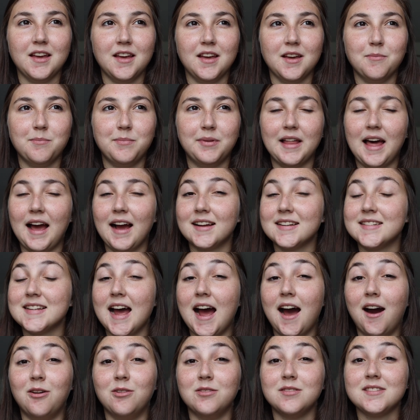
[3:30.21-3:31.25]
blacked
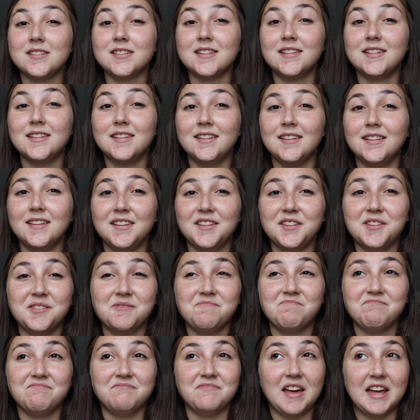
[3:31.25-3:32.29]
out.
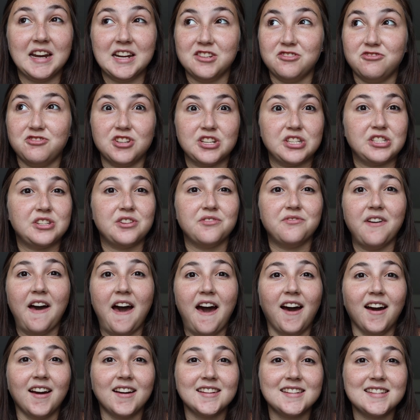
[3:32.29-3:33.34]
That is just a
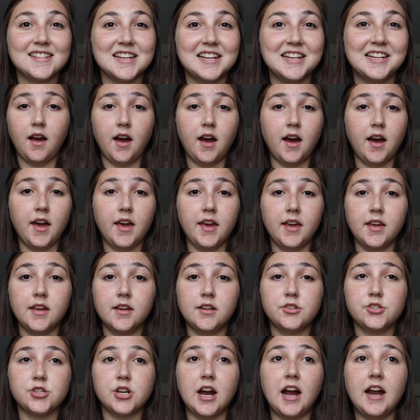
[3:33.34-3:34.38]
fact.
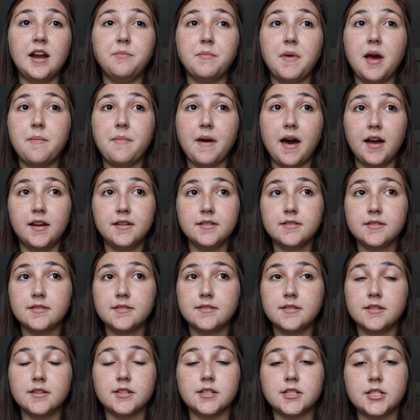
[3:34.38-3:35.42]
I tried my
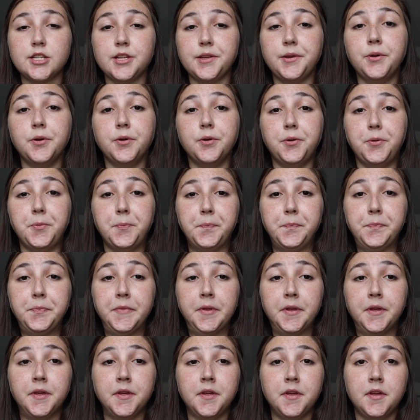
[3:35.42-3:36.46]
best to
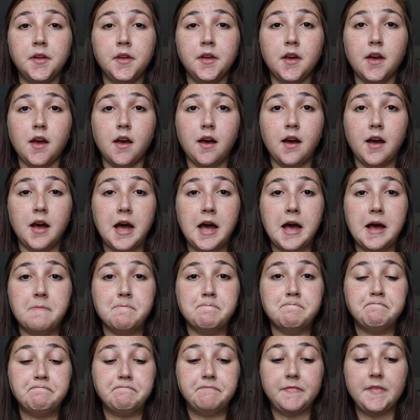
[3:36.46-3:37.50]

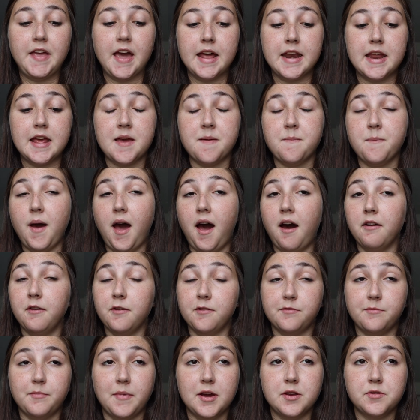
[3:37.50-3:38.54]
get him out
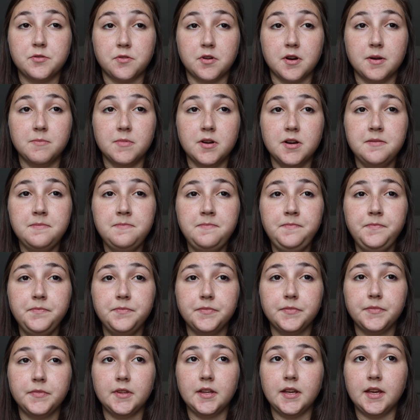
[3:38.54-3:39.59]
of my dorm room
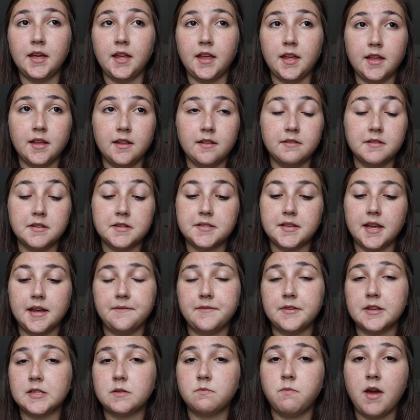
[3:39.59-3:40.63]
in the
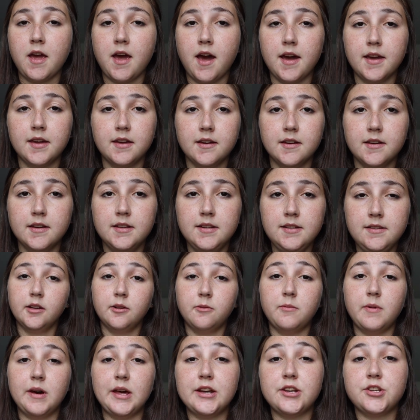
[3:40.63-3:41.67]
safest way I could,
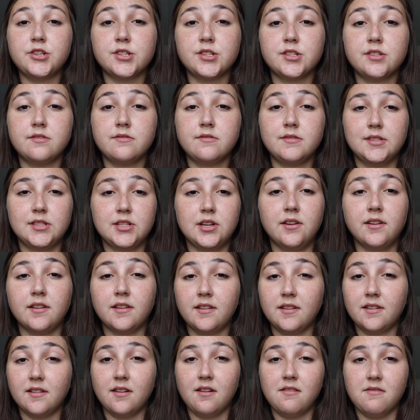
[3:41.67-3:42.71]
which
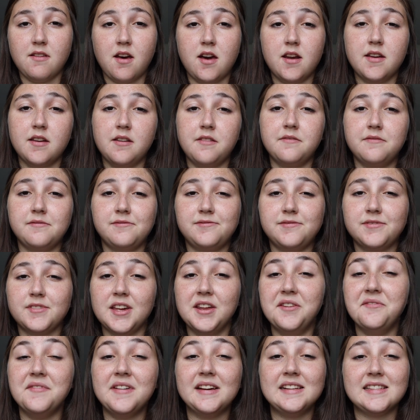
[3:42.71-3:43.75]
took a lot of
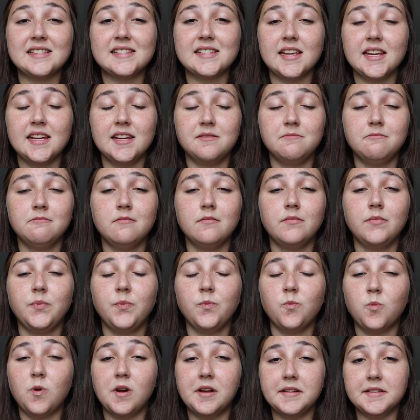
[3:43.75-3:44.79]
convincing.
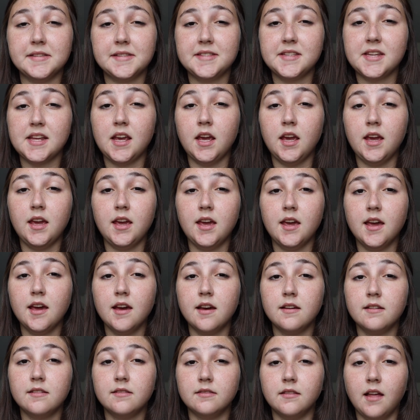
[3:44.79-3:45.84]
Once he
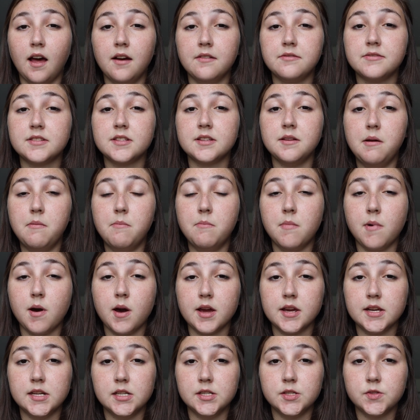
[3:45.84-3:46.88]
left
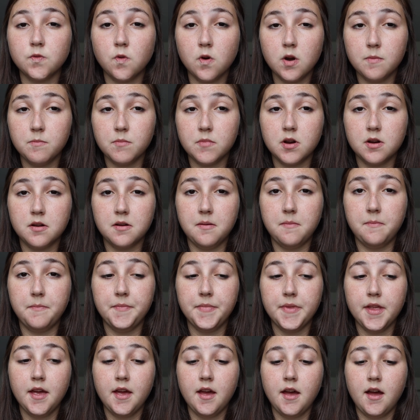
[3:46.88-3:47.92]
my dorm
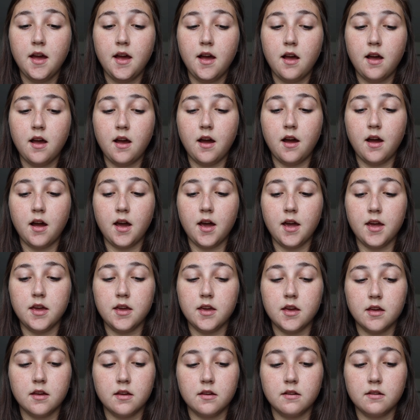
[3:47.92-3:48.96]
room,
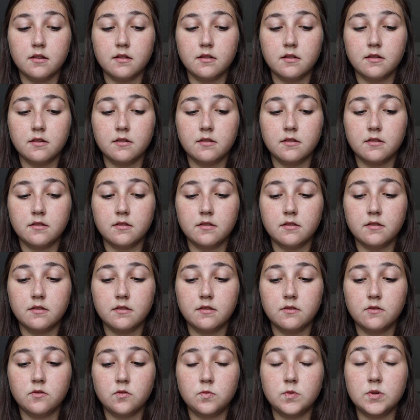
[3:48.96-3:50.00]
I
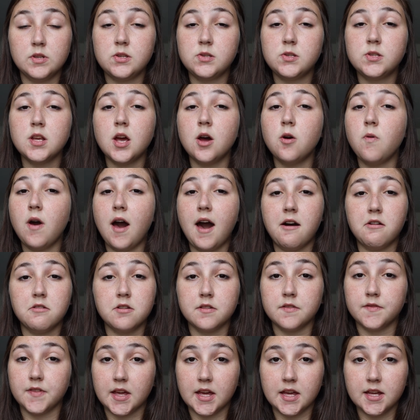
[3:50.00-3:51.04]
was so
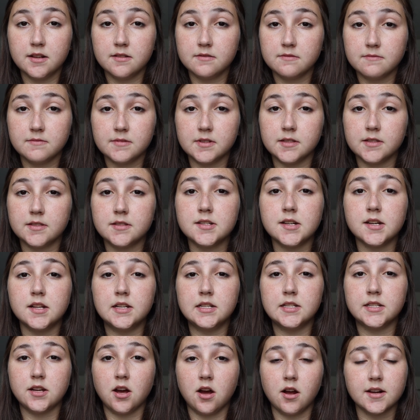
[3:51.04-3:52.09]
out of it, was still
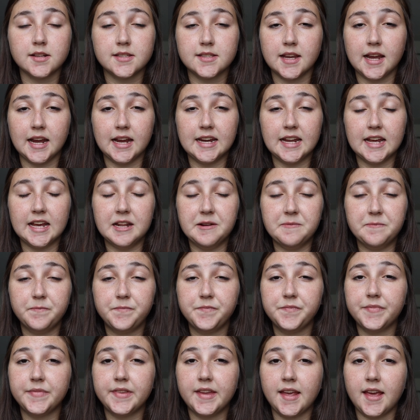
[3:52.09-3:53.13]

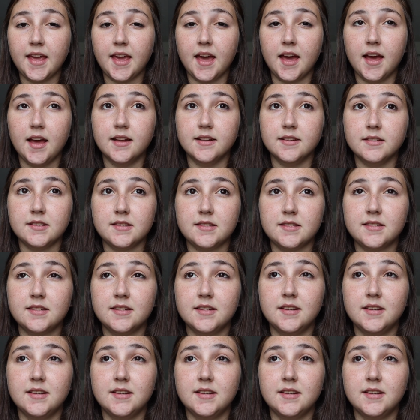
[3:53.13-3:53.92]
intoxicated, and